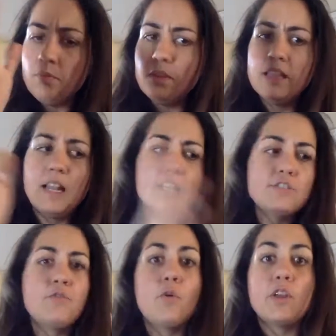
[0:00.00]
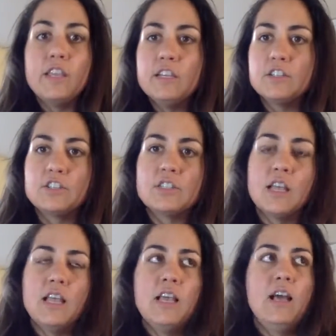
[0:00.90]
in the last 4 years,
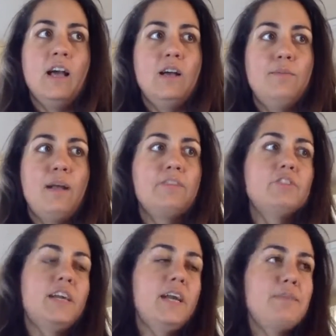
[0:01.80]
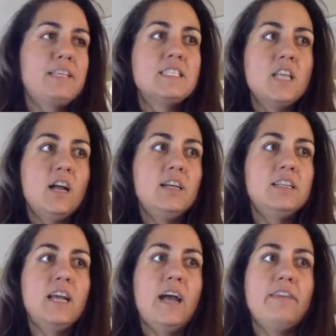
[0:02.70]
after I had my
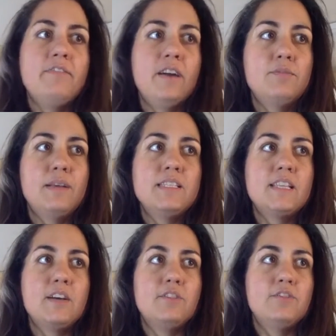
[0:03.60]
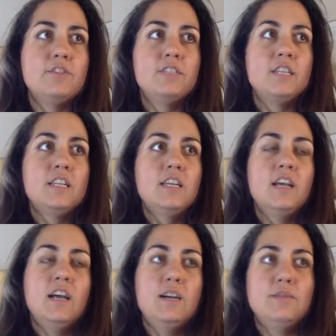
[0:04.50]
son, I found myself
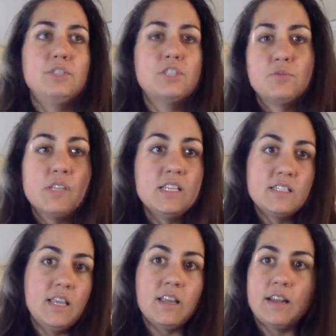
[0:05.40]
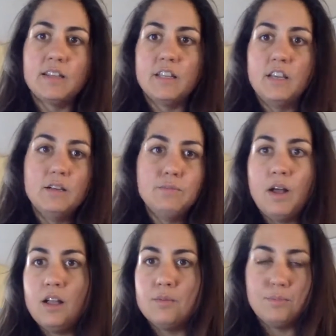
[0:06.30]
just really sick, like a young
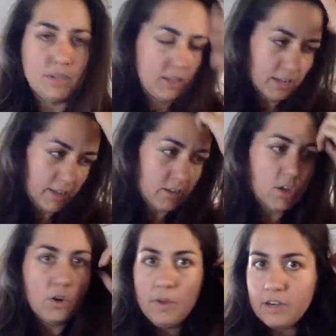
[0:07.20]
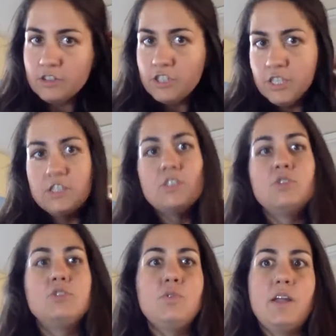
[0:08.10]
mom, but like no energy to
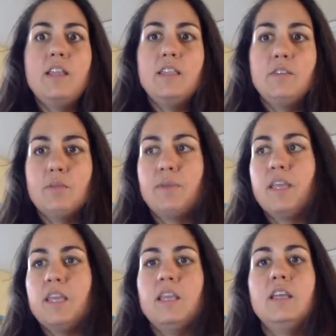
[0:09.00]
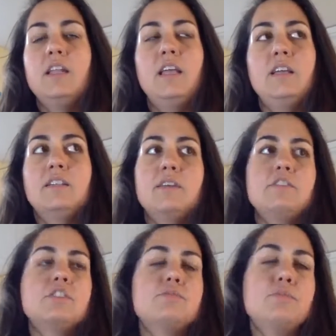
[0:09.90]
do anything with my kid. And I
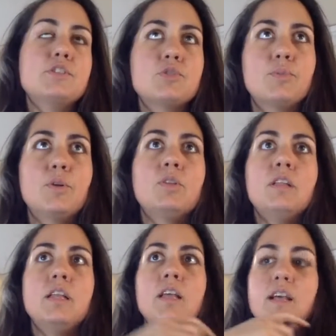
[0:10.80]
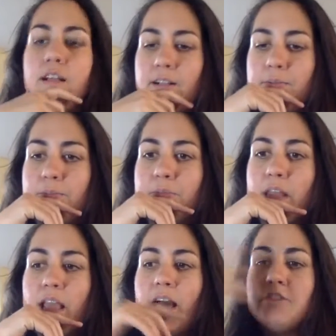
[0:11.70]
was just miserable.
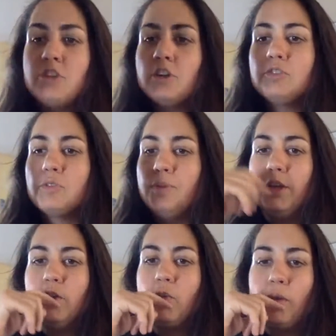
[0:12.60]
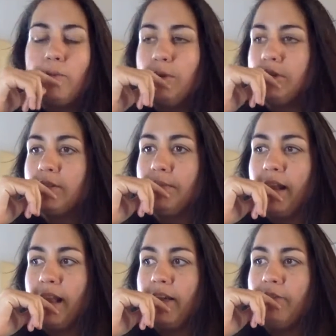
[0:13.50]
I've struggled with being overweight most of my
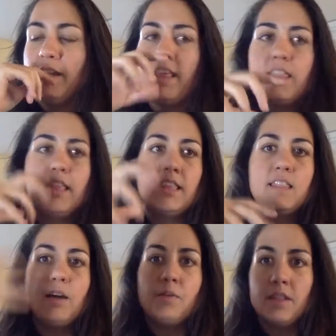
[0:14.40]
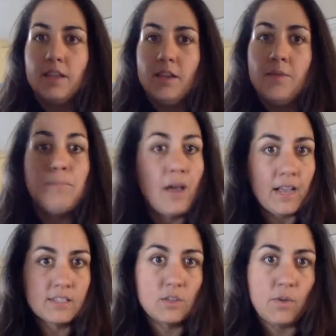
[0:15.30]
life. And I think that that really
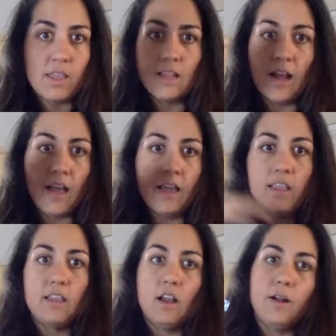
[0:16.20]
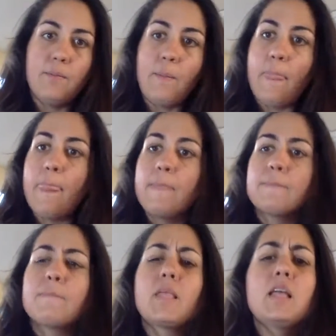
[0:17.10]
impacts the way that I
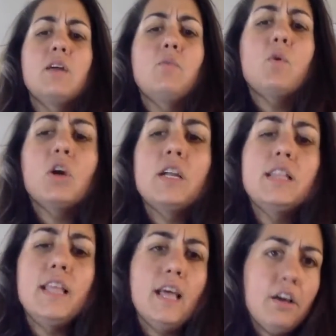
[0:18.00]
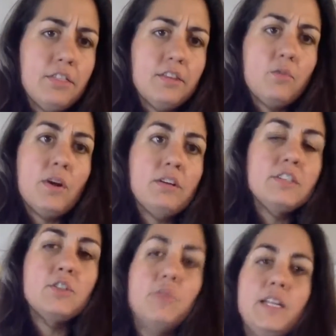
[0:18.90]
work in the health and
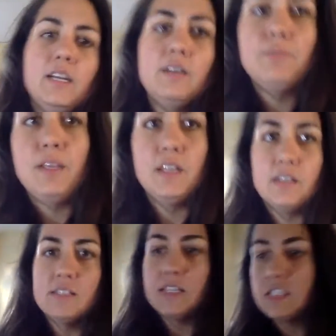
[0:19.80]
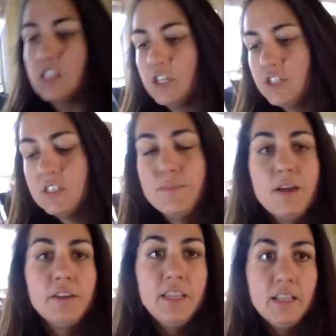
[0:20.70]
wellness arena, because it's not just
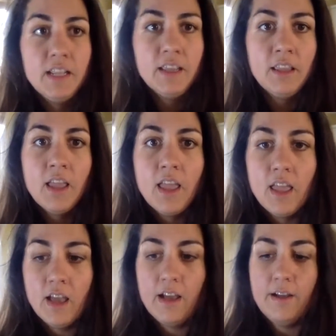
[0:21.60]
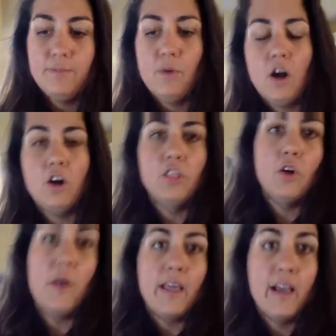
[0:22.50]
about healing.
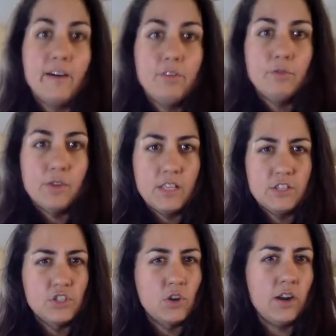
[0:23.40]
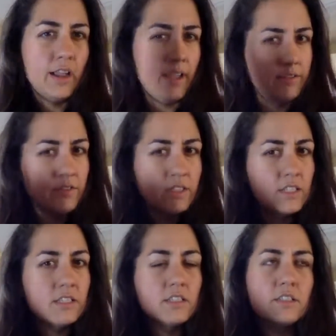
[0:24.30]
Although I have a really strong
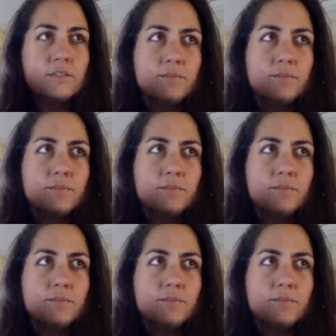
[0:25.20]
emphasis